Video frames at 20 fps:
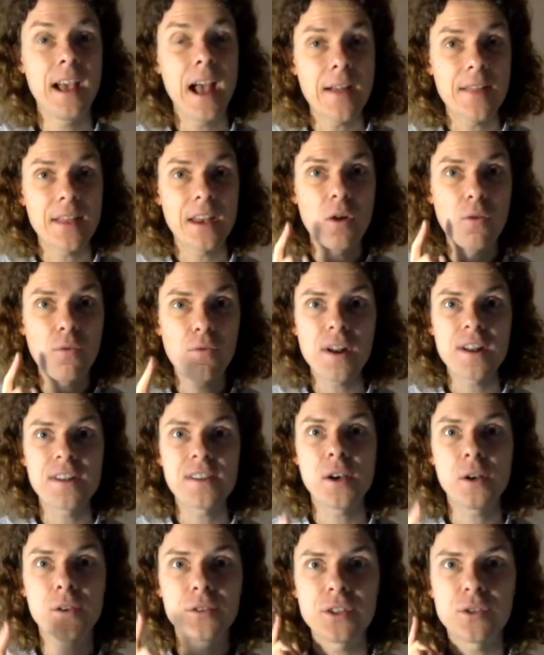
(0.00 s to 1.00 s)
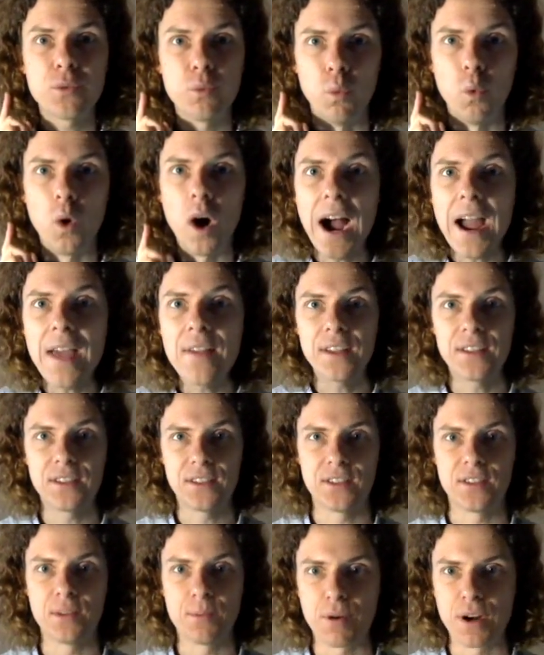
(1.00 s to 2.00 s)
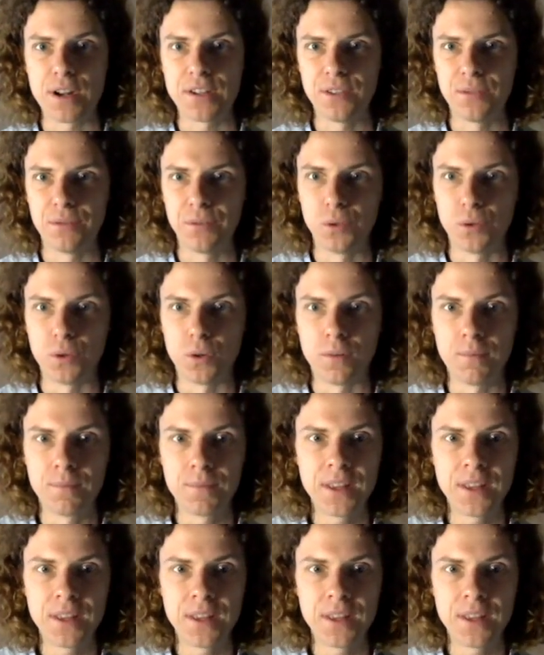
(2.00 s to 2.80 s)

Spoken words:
And then Alfred tells us why there's this oppressive law.